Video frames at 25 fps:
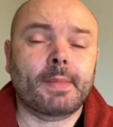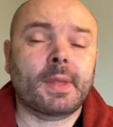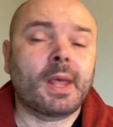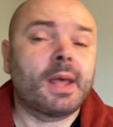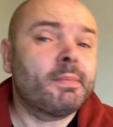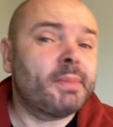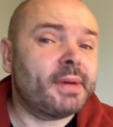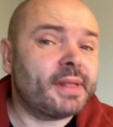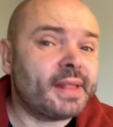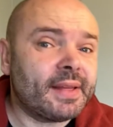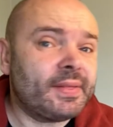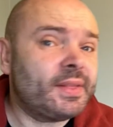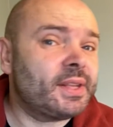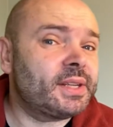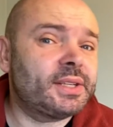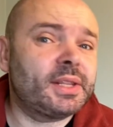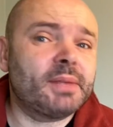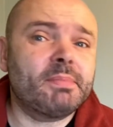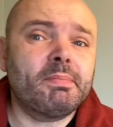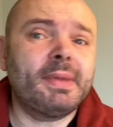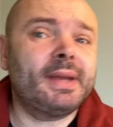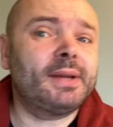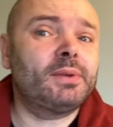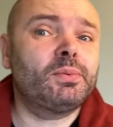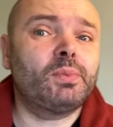But then there's the
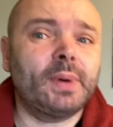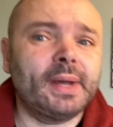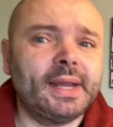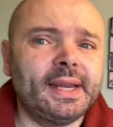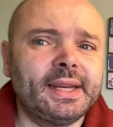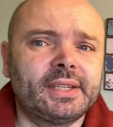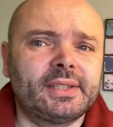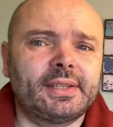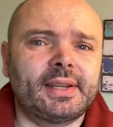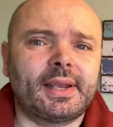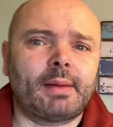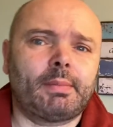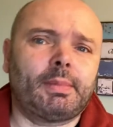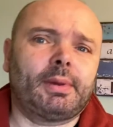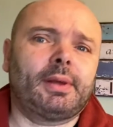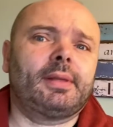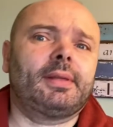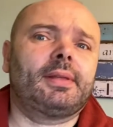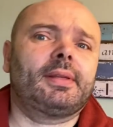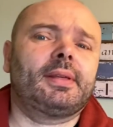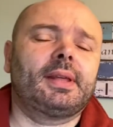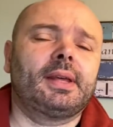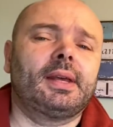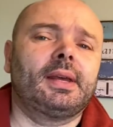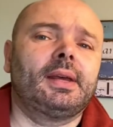midweek
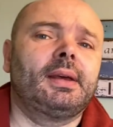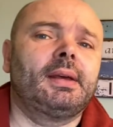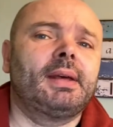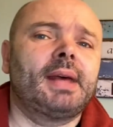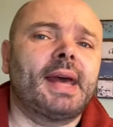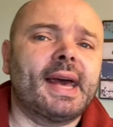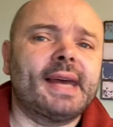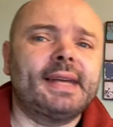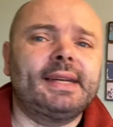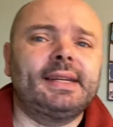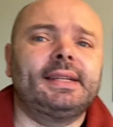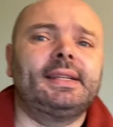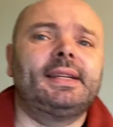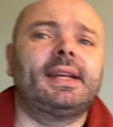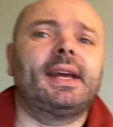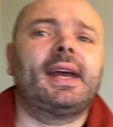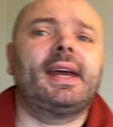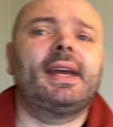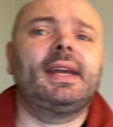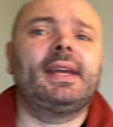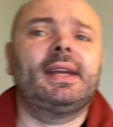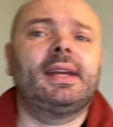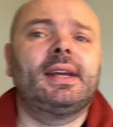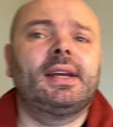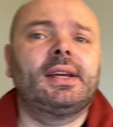Sabbath, any
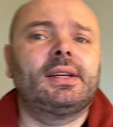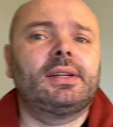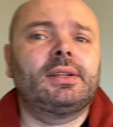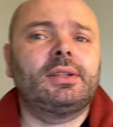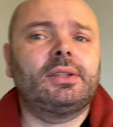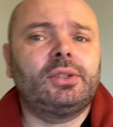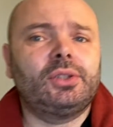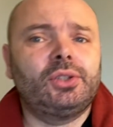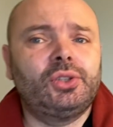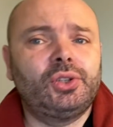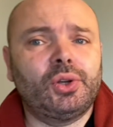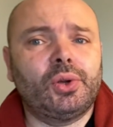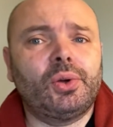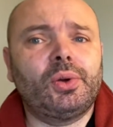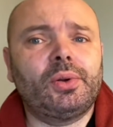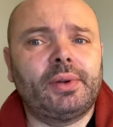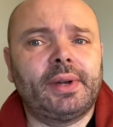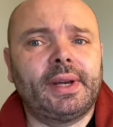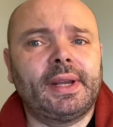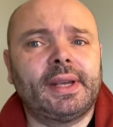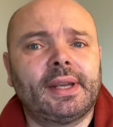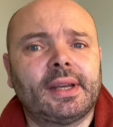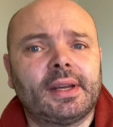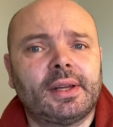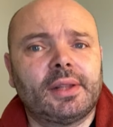day
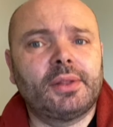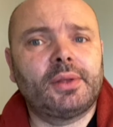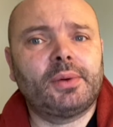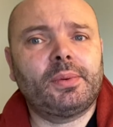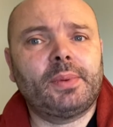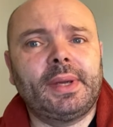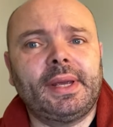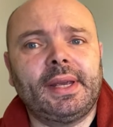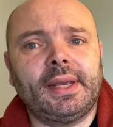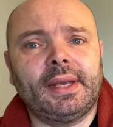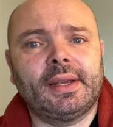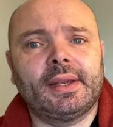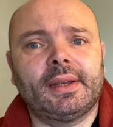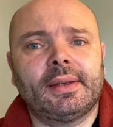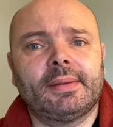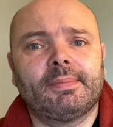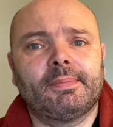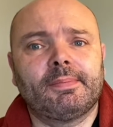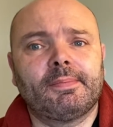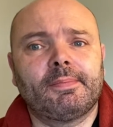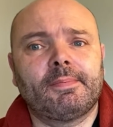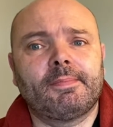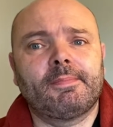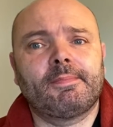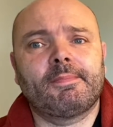during the week.
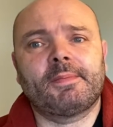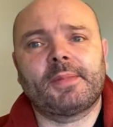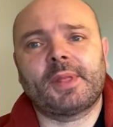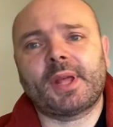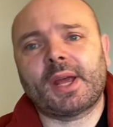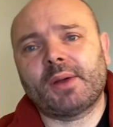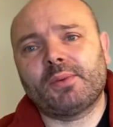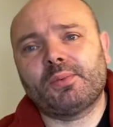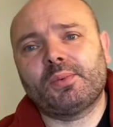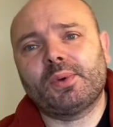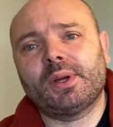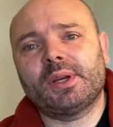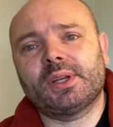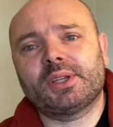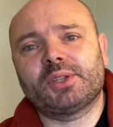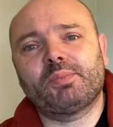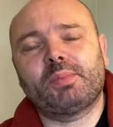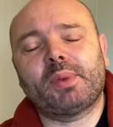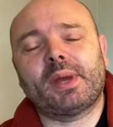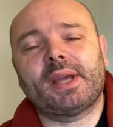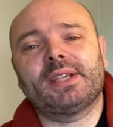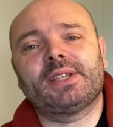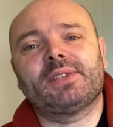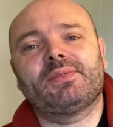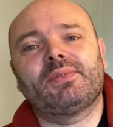That works
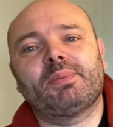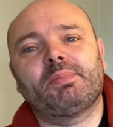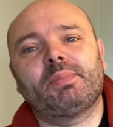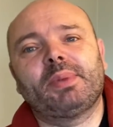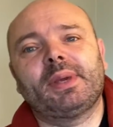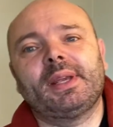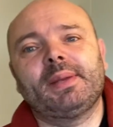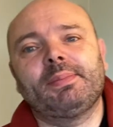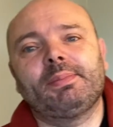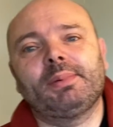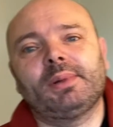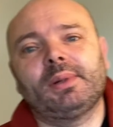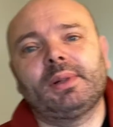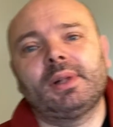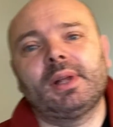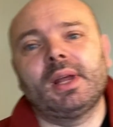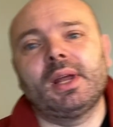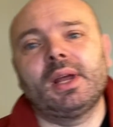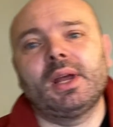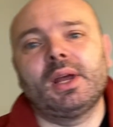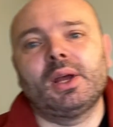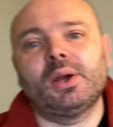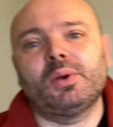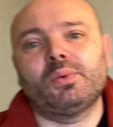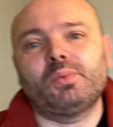best for people
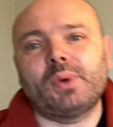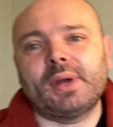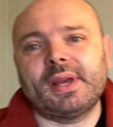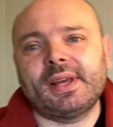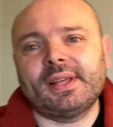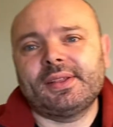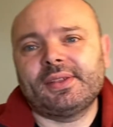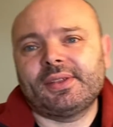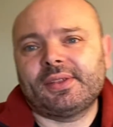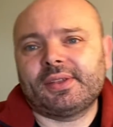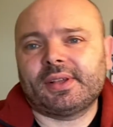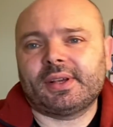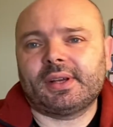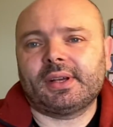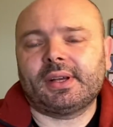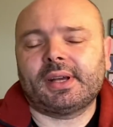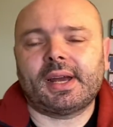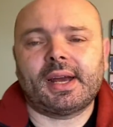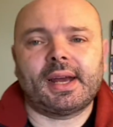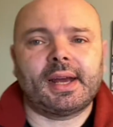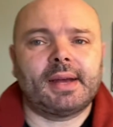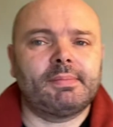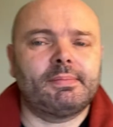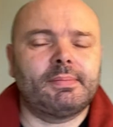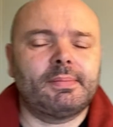with
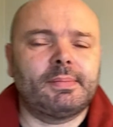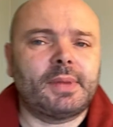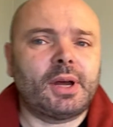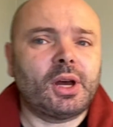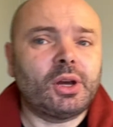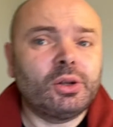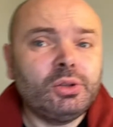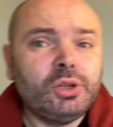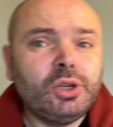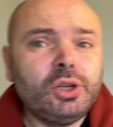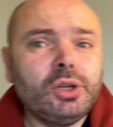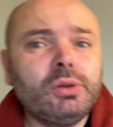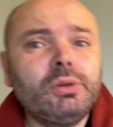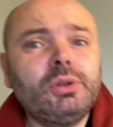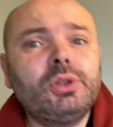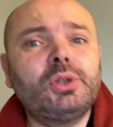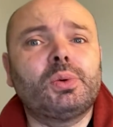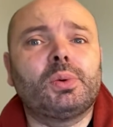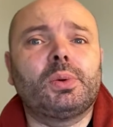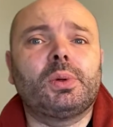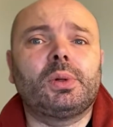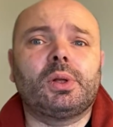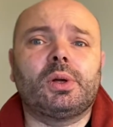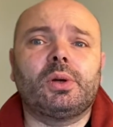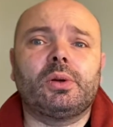
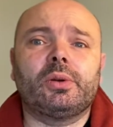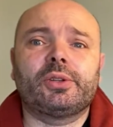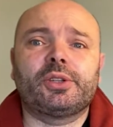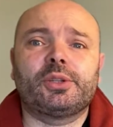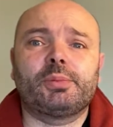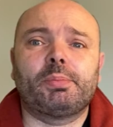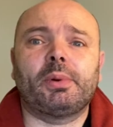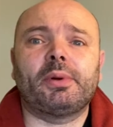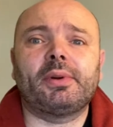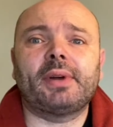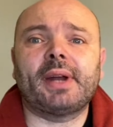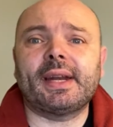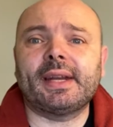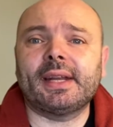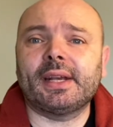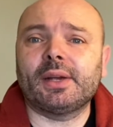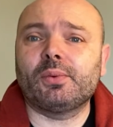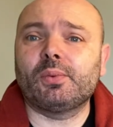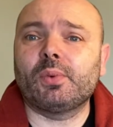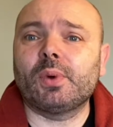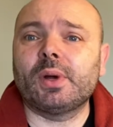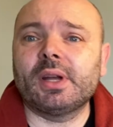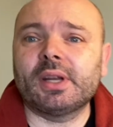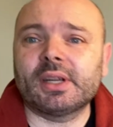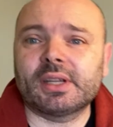unusual or sporadic
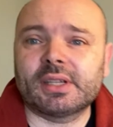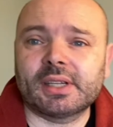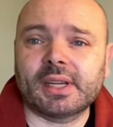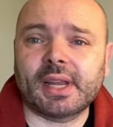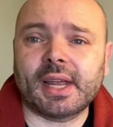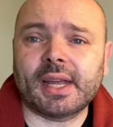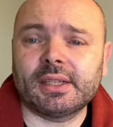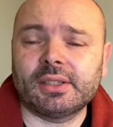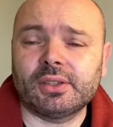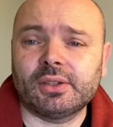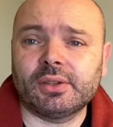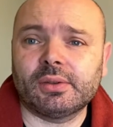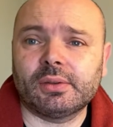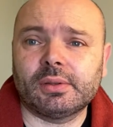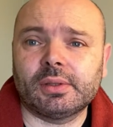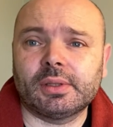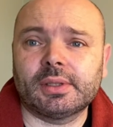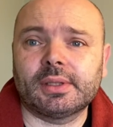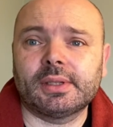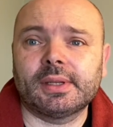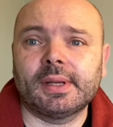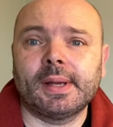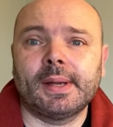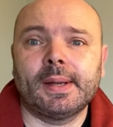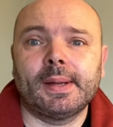work
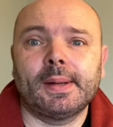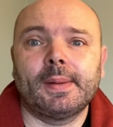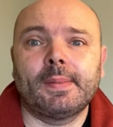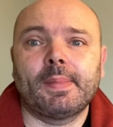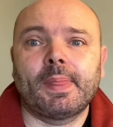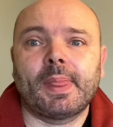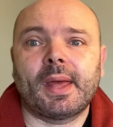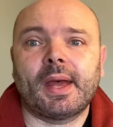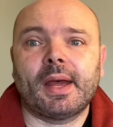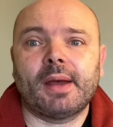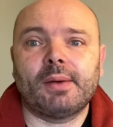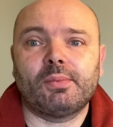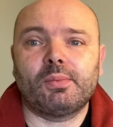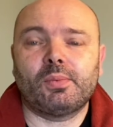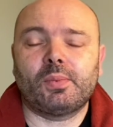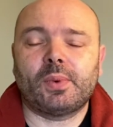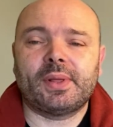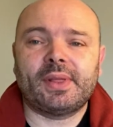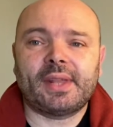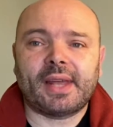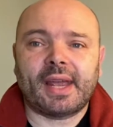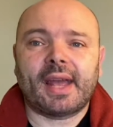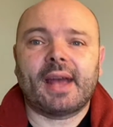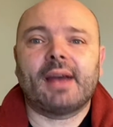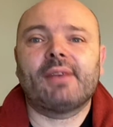schedules when
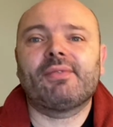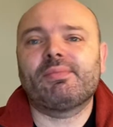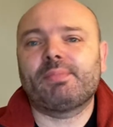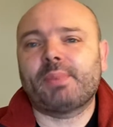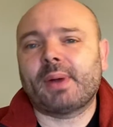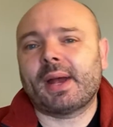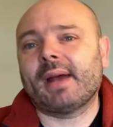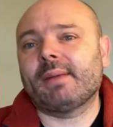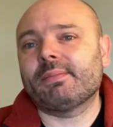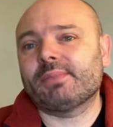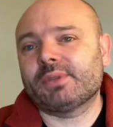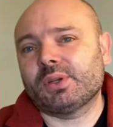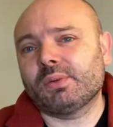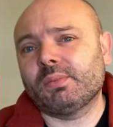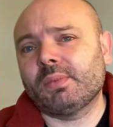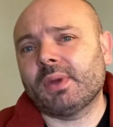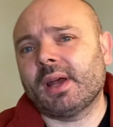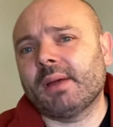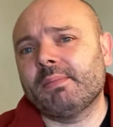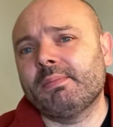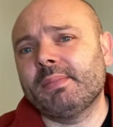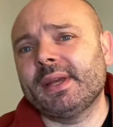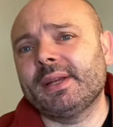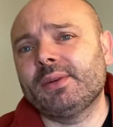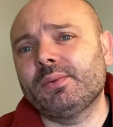they have perhaps a
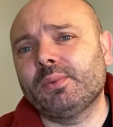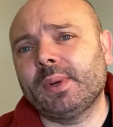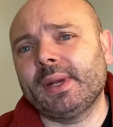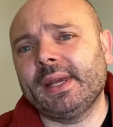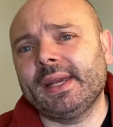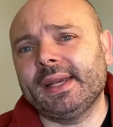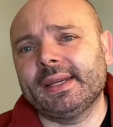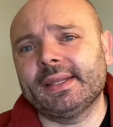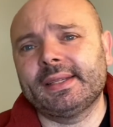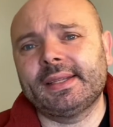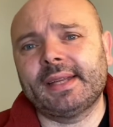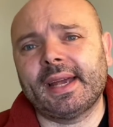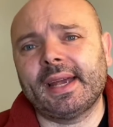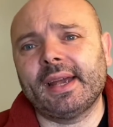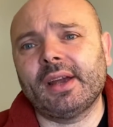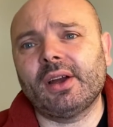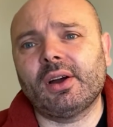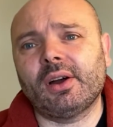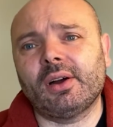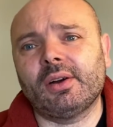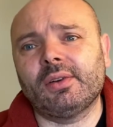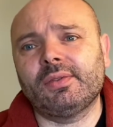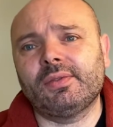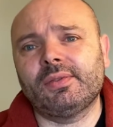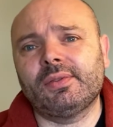midweek day
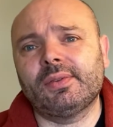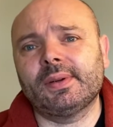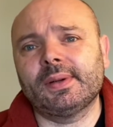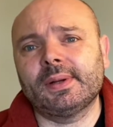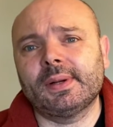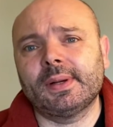off.